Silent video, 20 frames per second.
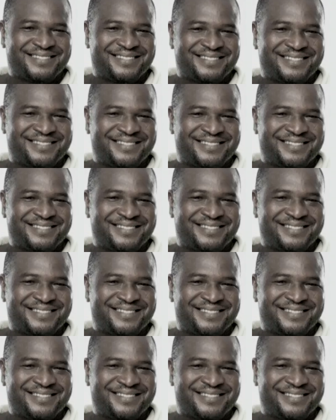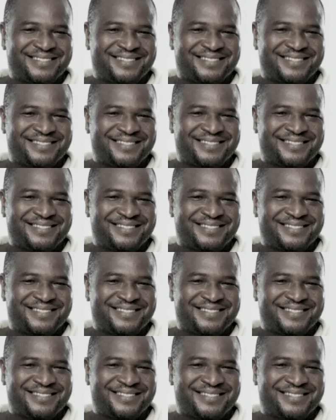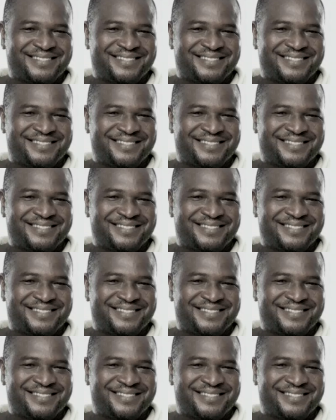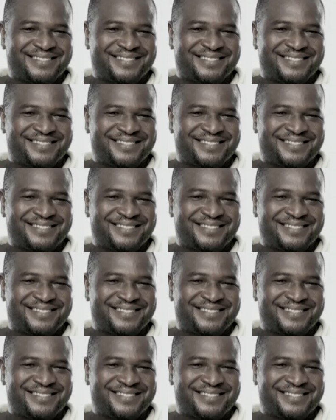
[no speech]